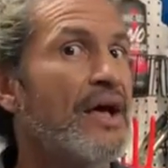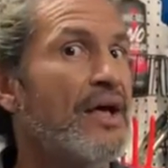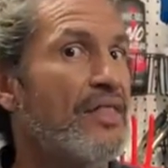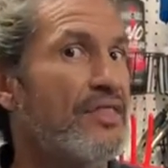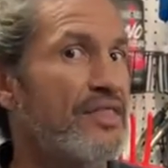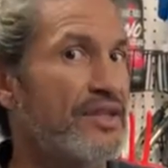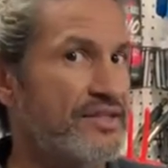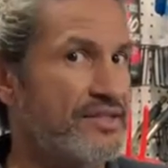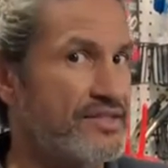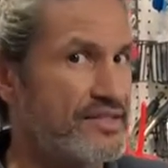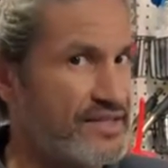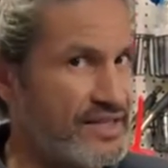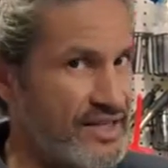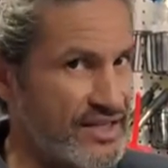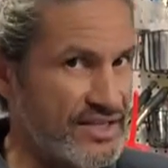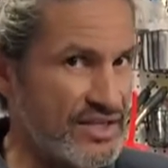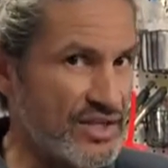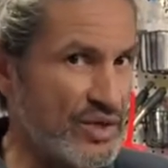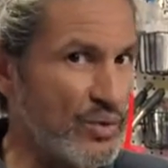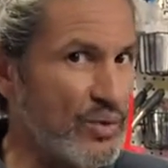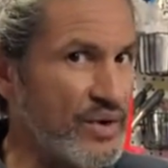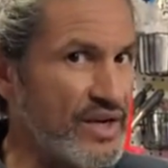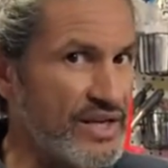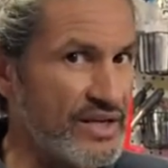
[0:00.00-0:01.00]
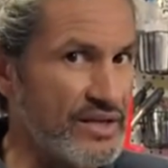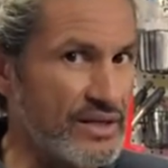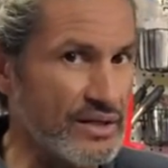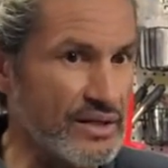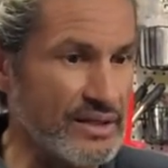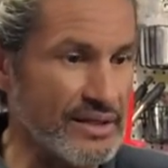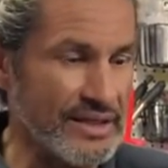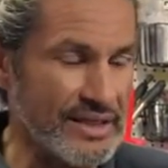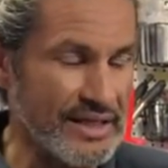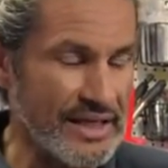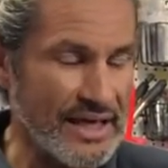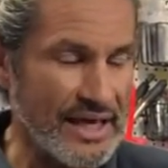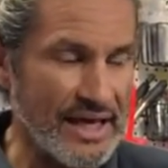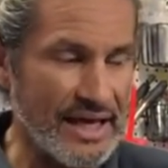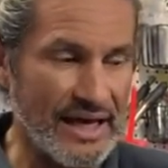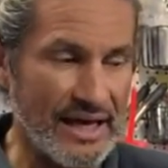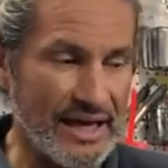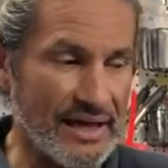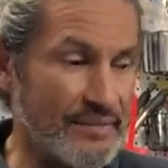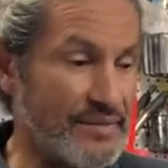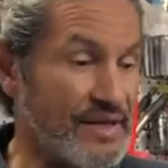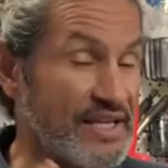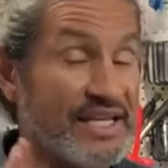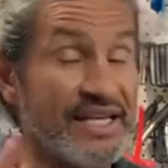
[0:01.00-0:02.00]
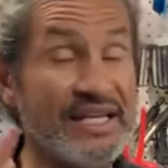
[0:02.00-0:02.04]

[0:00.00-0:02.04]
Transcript: the disc wheel, I mean,